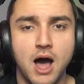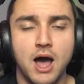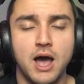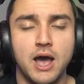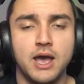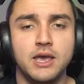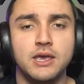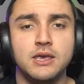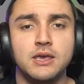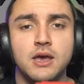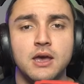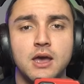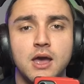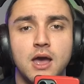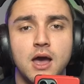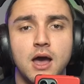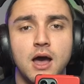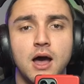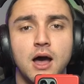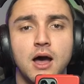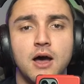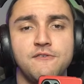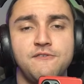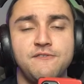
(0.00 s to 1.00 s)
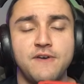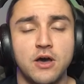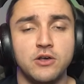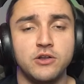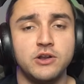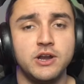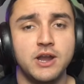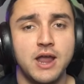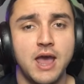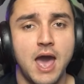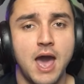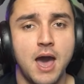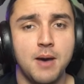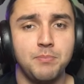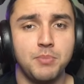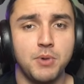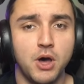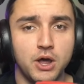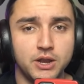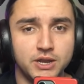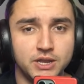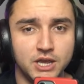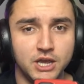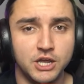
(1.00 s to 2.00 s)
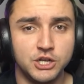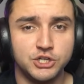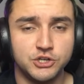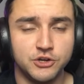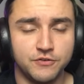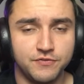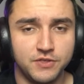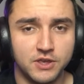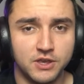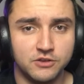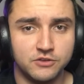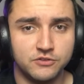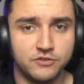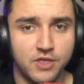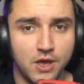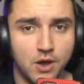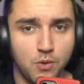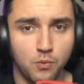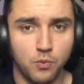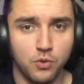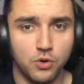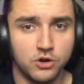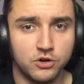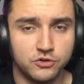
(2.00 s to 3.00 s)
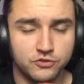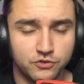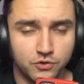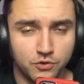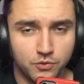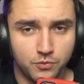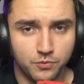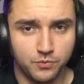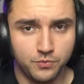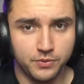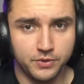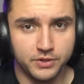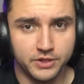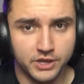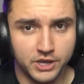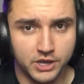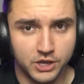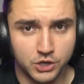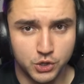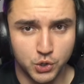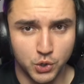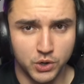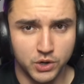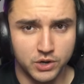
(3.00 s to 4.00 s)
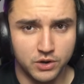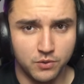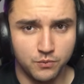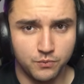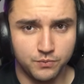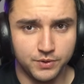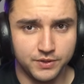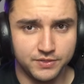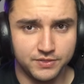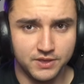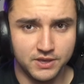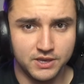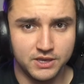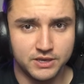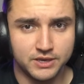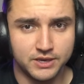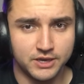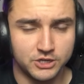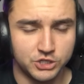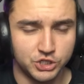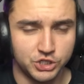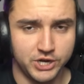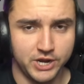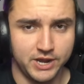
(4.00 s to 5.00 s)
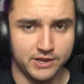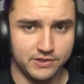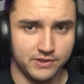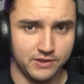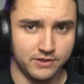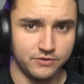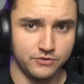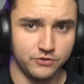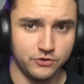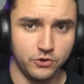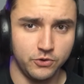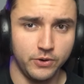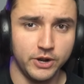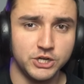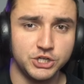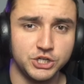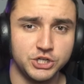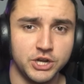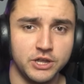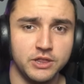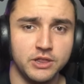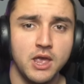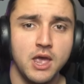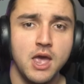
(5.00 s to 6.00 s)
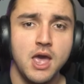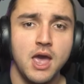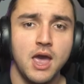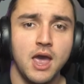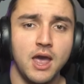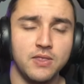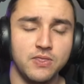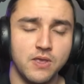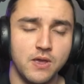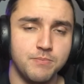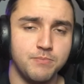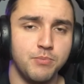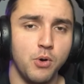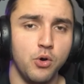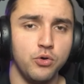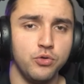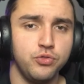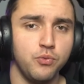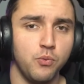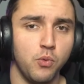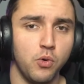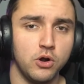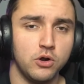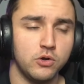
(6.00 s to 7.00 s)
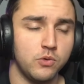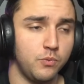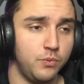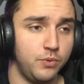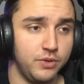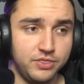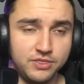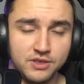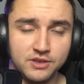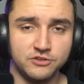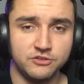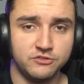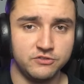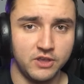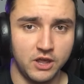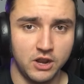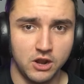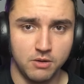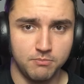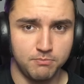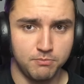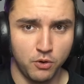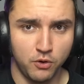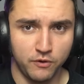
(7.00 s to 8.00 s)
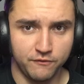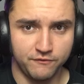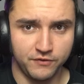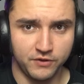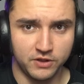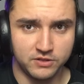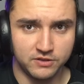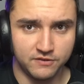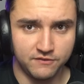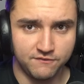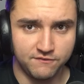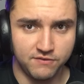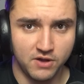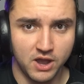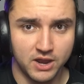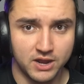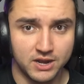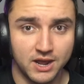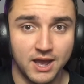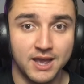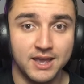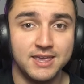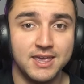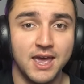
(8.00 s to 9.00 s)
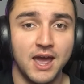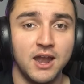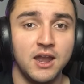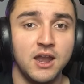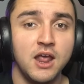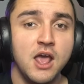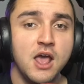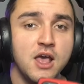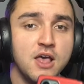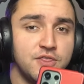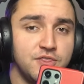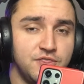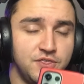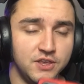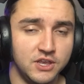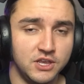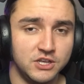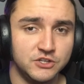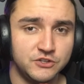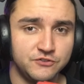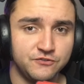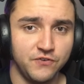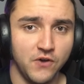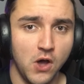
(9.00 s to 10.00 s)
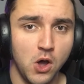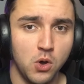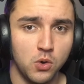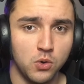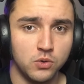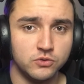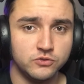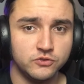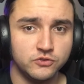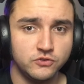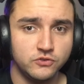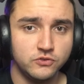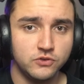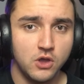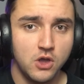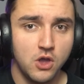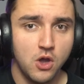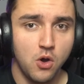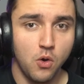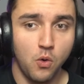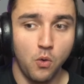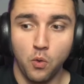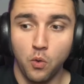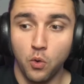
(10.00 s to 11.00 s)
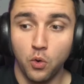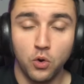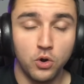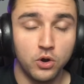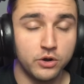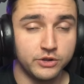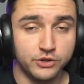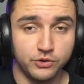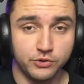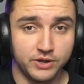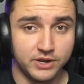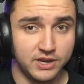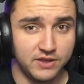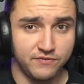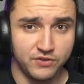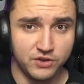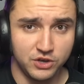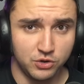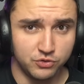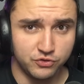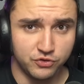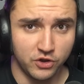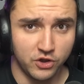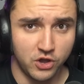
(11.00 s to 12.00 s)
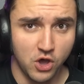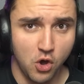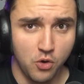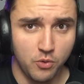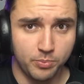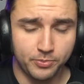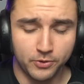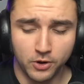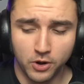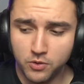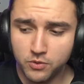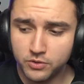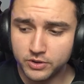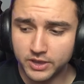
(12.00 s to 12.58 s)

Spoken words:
I found an app on each of these that works really good with the Kick Chat integration, and they both work with this setup perfectly fine. Again, these phones, or you could even use a GoPro.